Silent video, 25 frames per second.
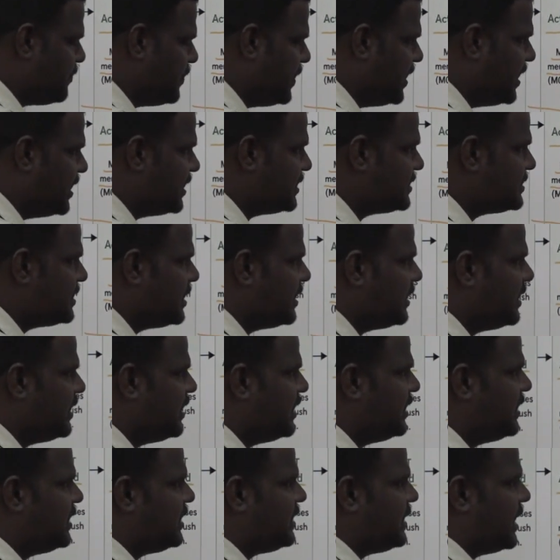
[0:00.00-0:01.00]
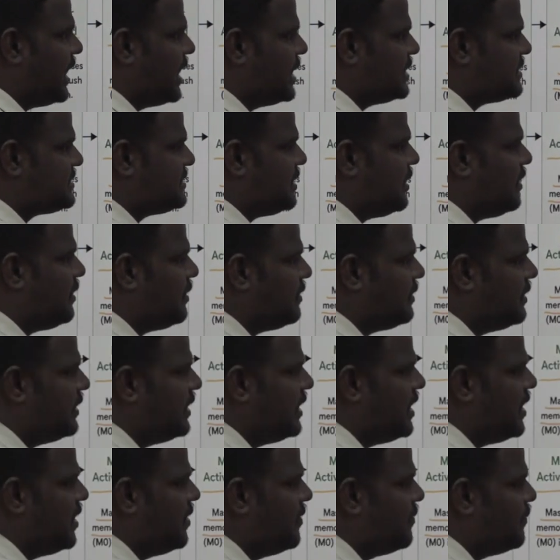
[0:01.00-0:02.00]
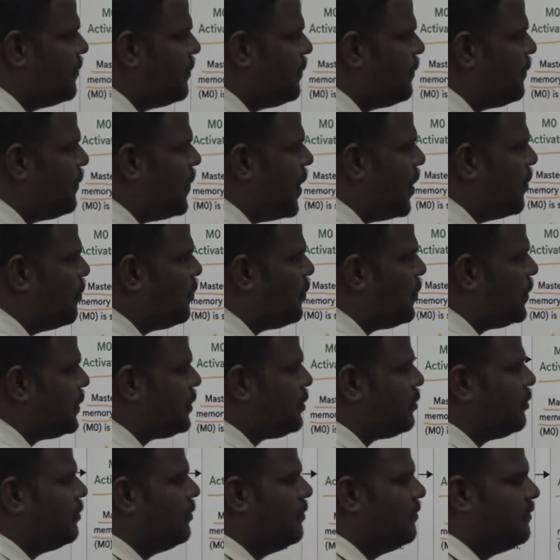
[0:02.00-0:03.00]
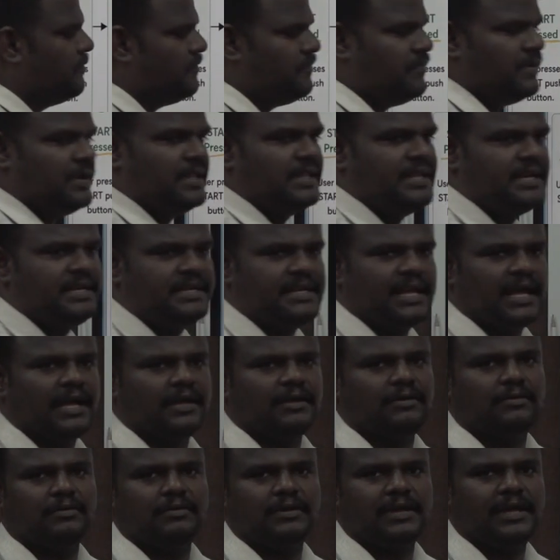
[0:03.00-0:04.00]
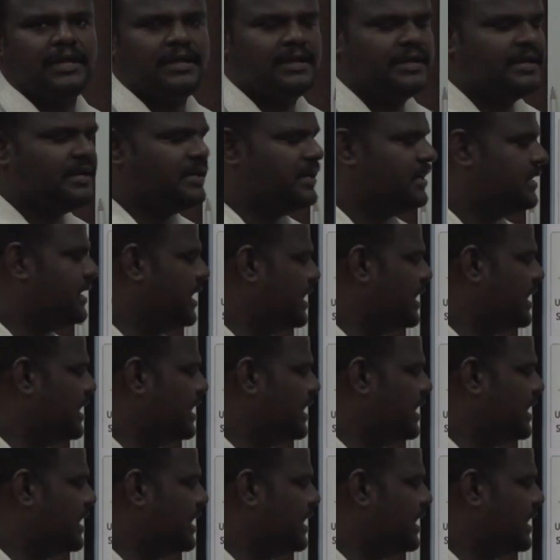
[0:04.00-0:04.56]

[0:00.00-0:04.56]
means it turns on the pump to fill the tank. Okay. It